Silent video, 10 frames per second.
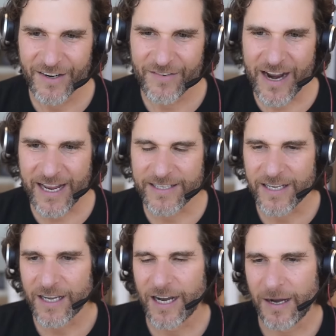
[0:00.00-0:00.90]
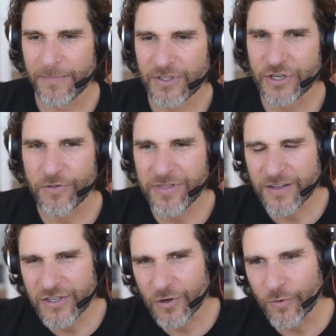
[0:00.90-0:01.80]
right um, so
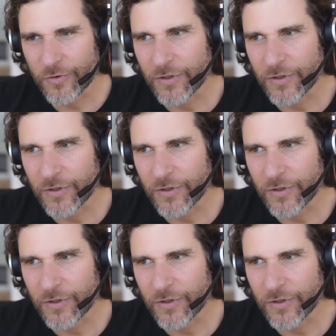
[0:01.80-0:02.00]
so